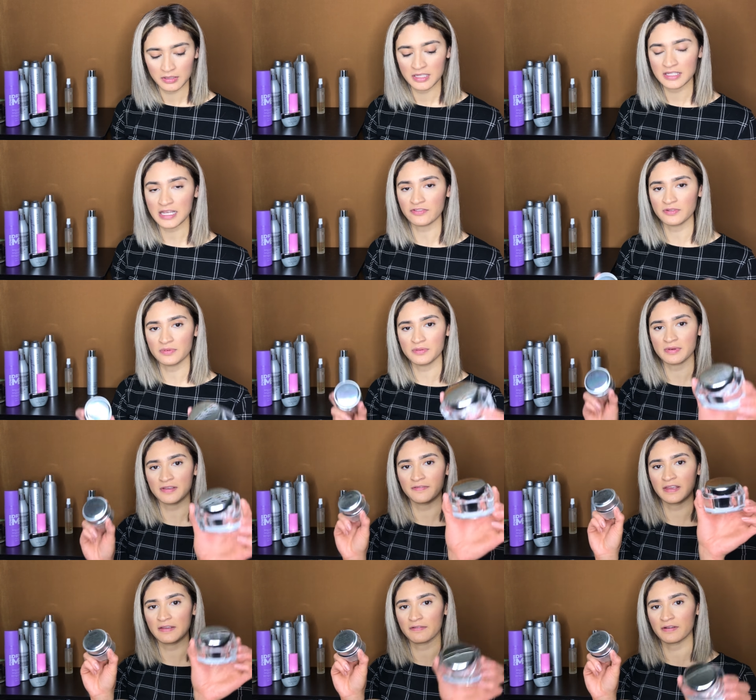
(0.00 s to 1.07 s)
these have to be my
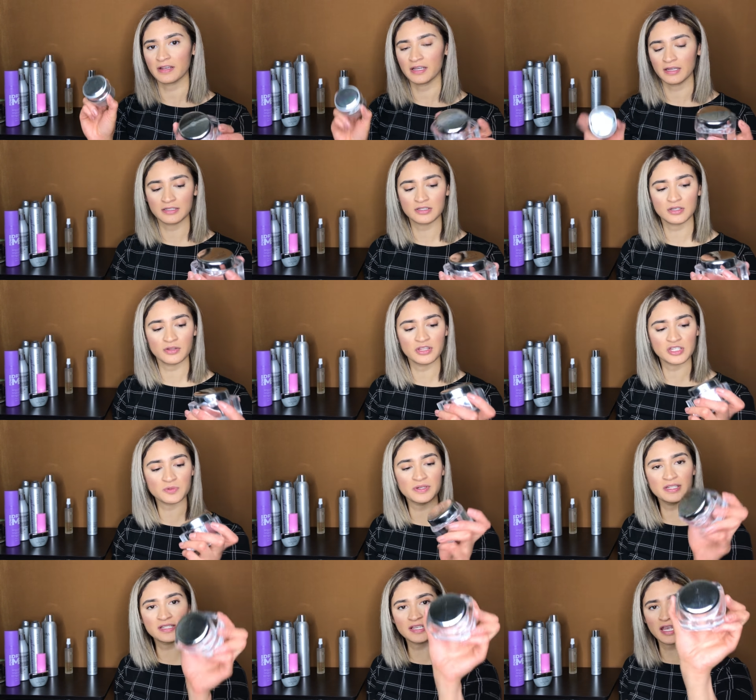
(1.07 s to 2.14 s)
favorite. So this one is